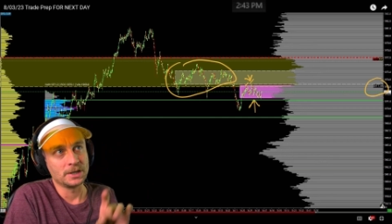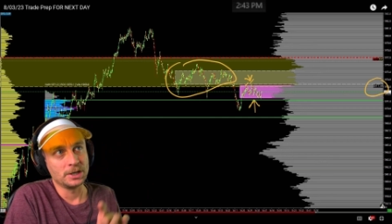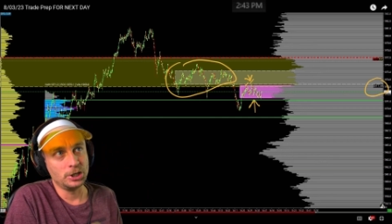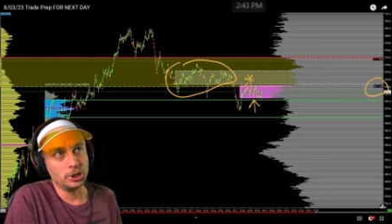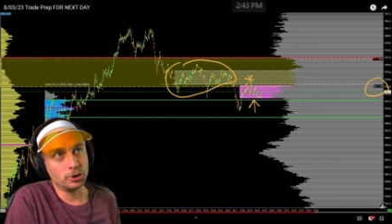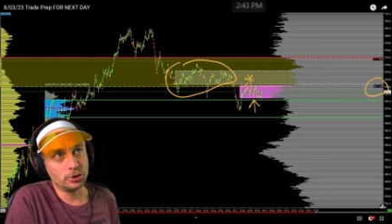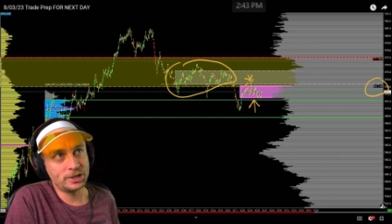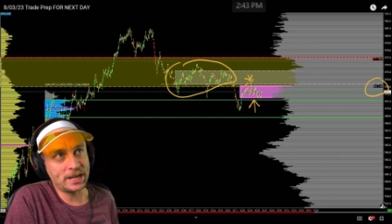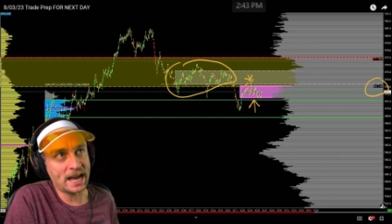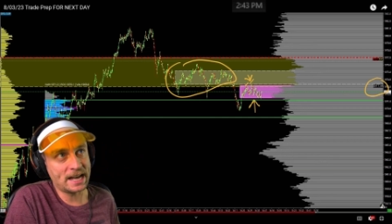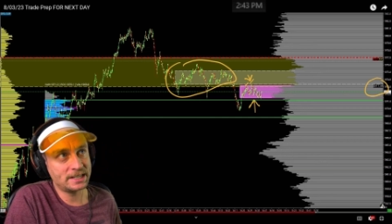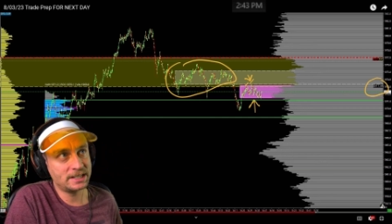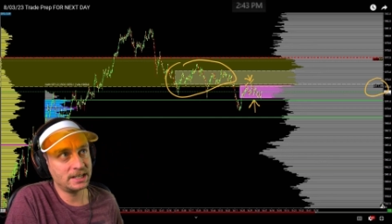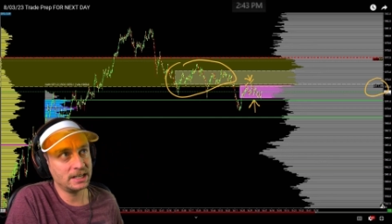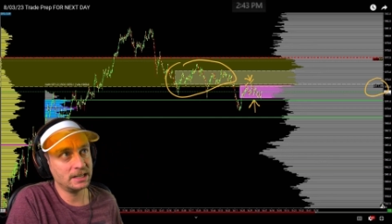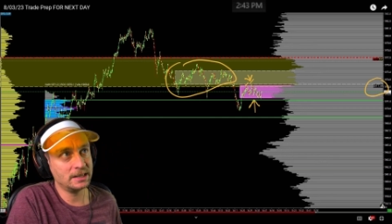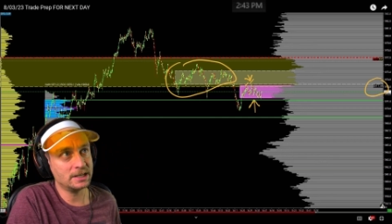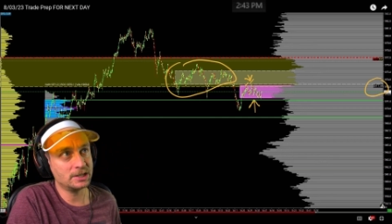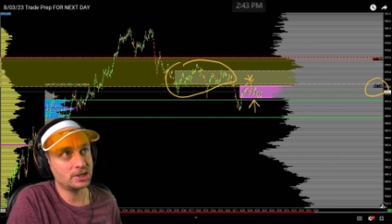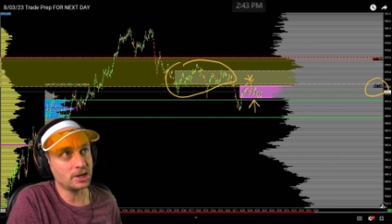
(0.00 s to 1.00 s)
You're
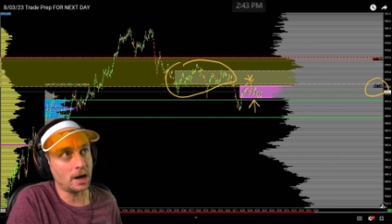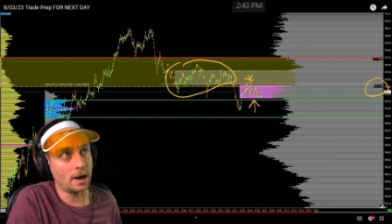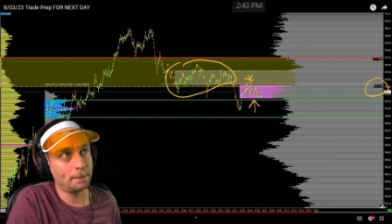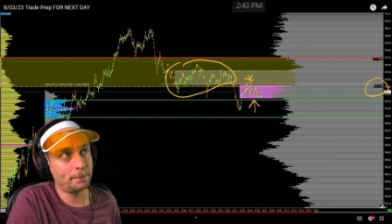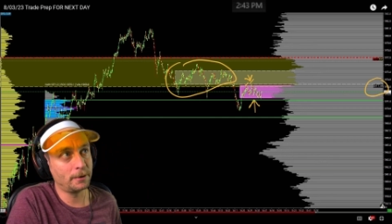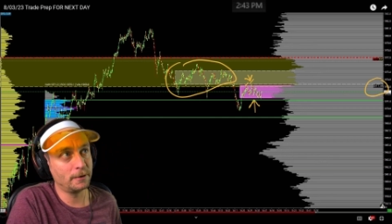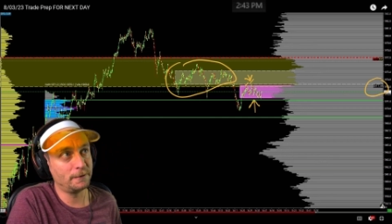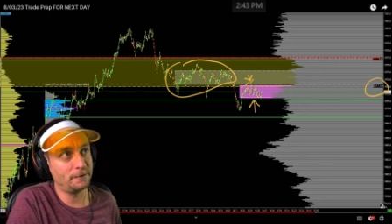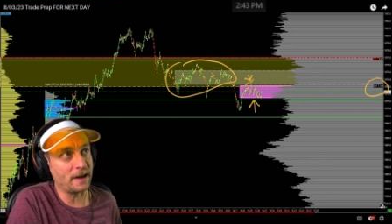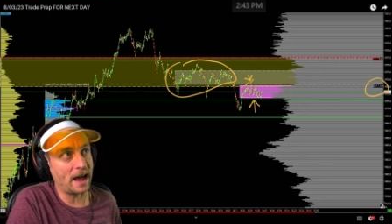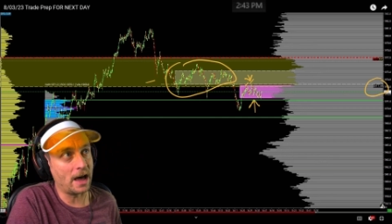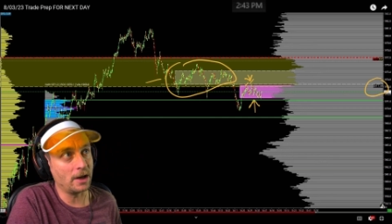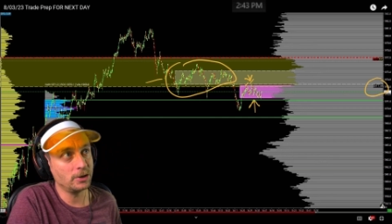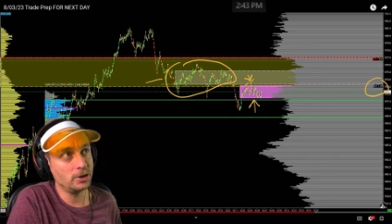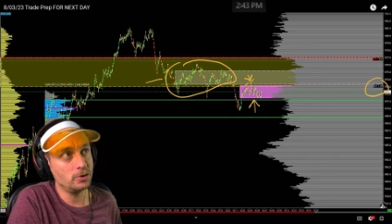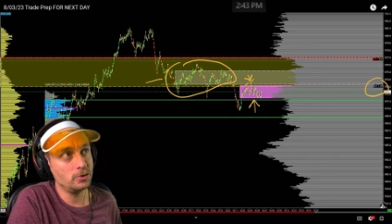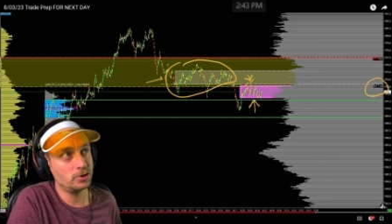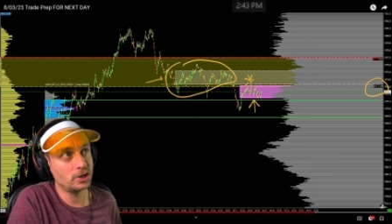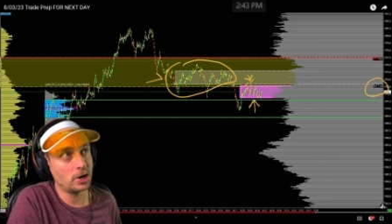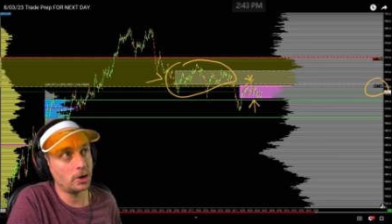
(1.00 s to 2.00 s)
testing this upper
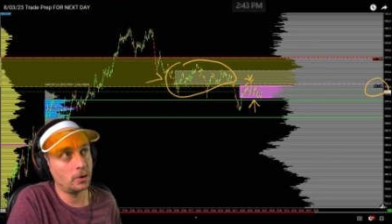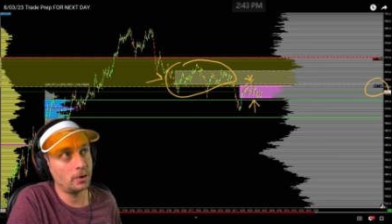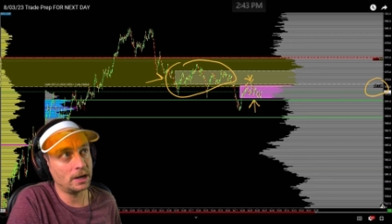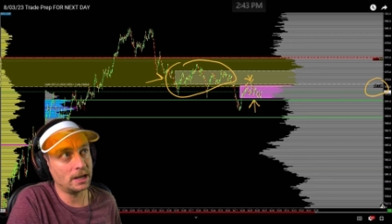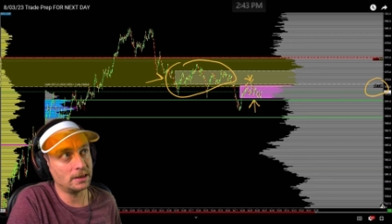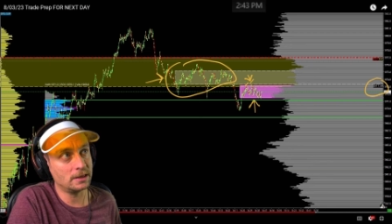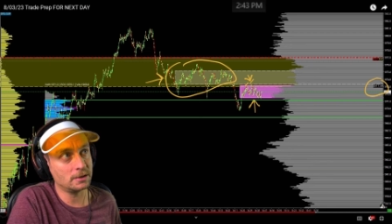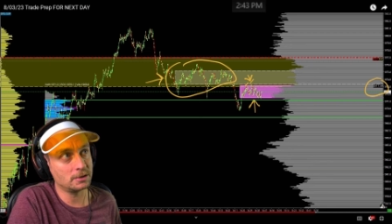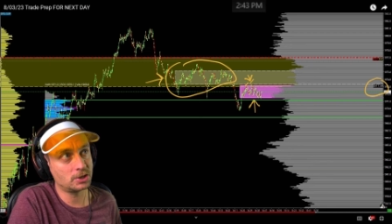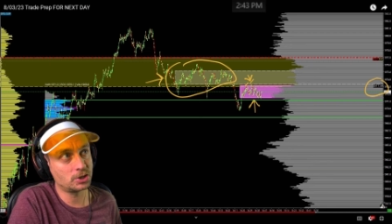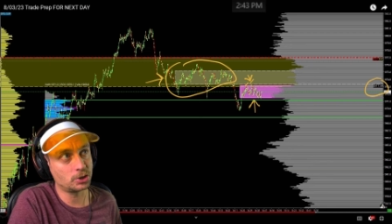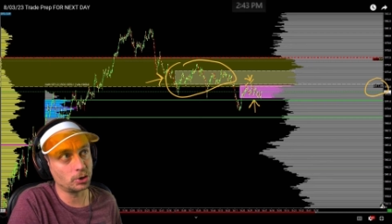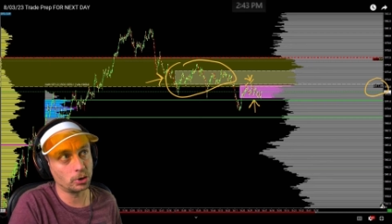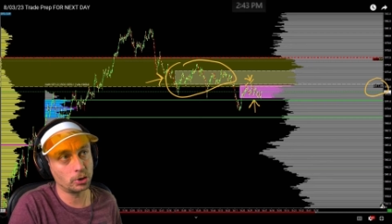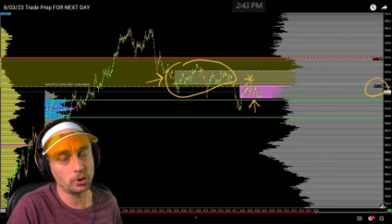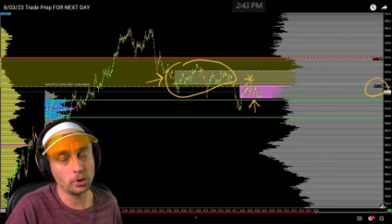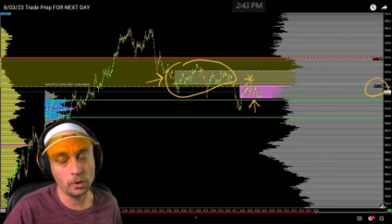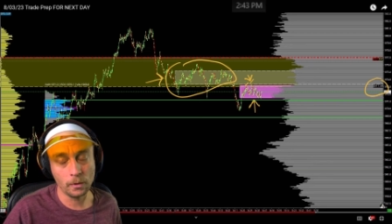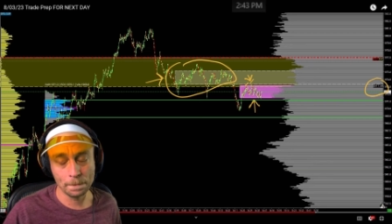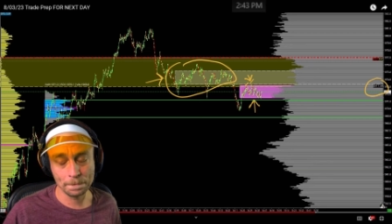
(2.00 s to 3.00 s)
value zone in the
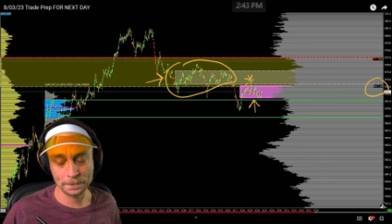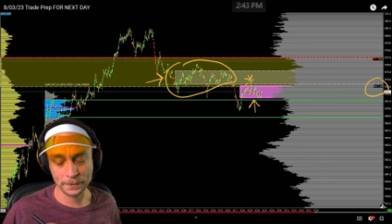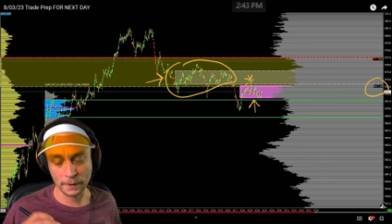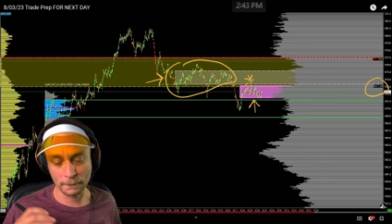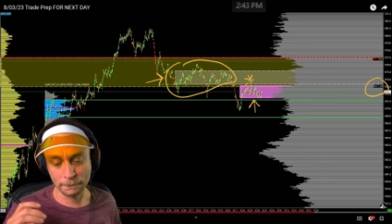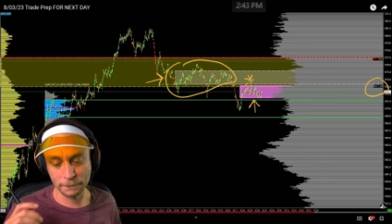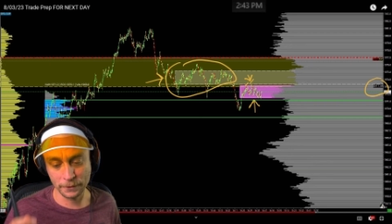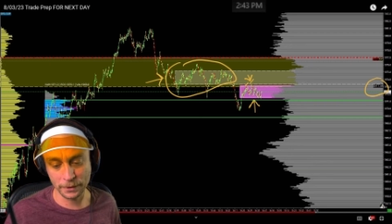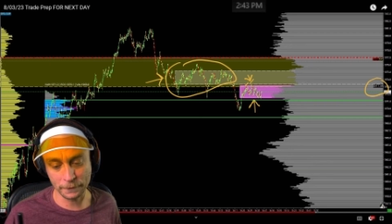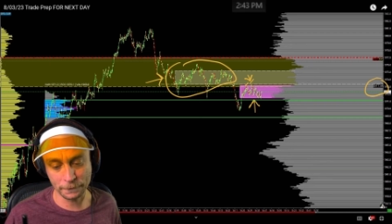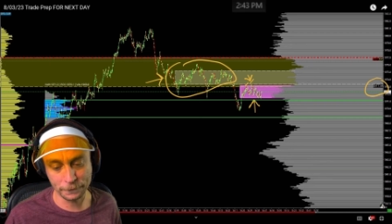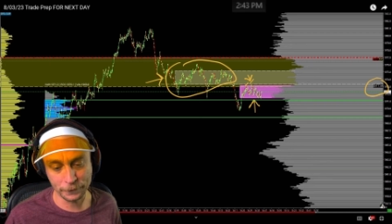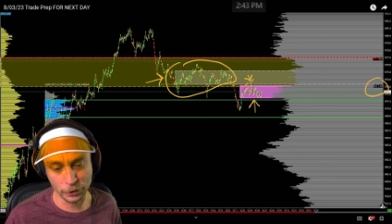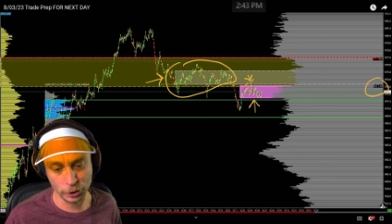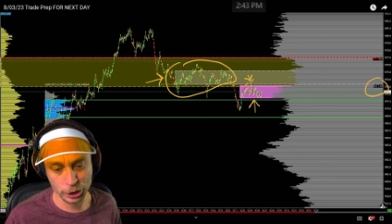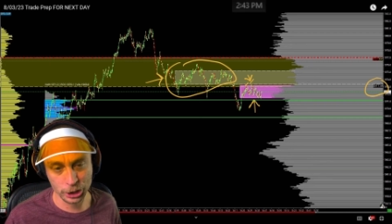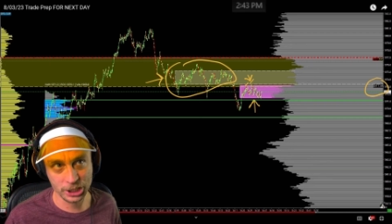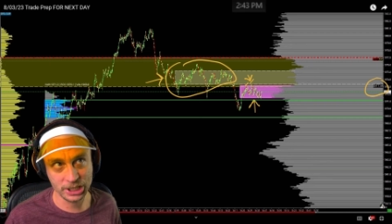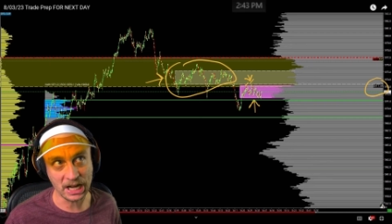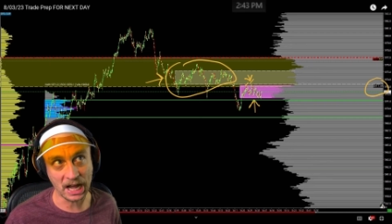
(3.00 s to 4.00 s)
circle for the
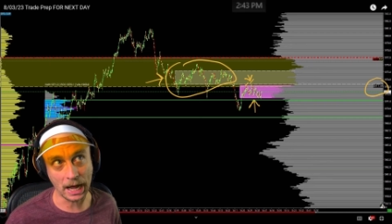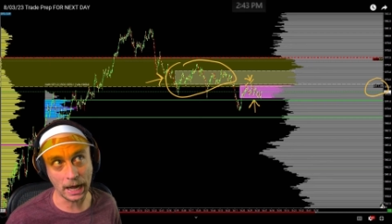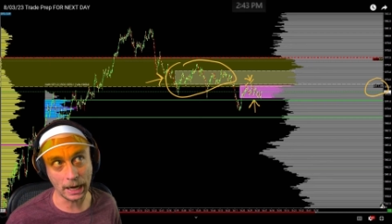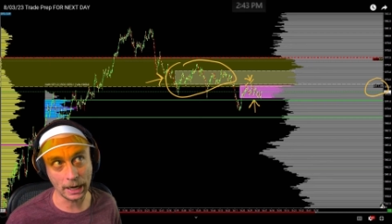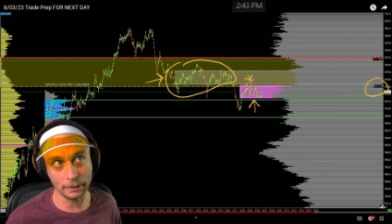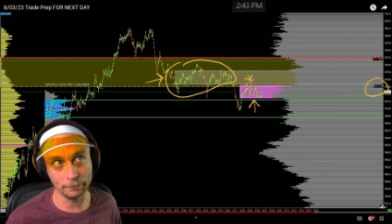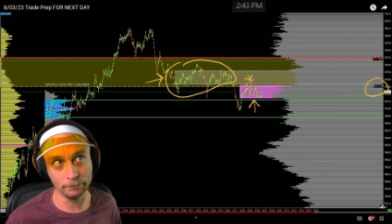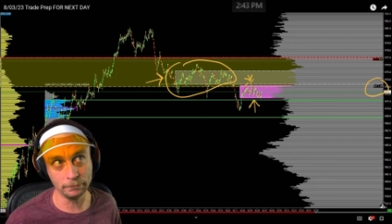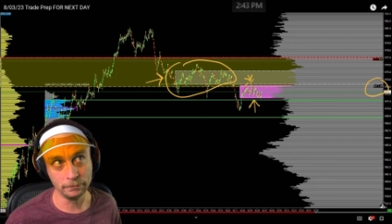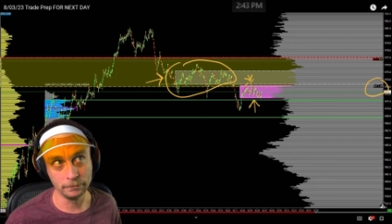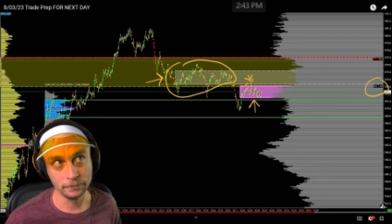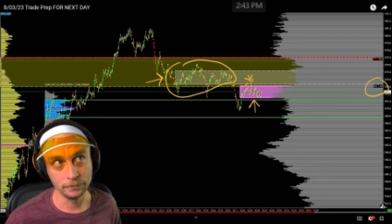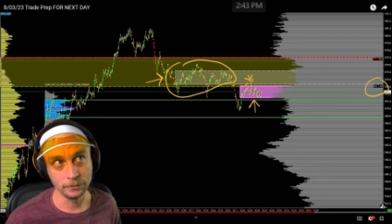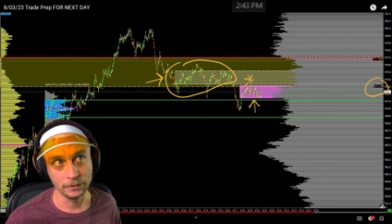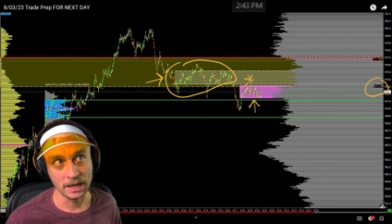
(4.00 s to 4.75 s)
first time.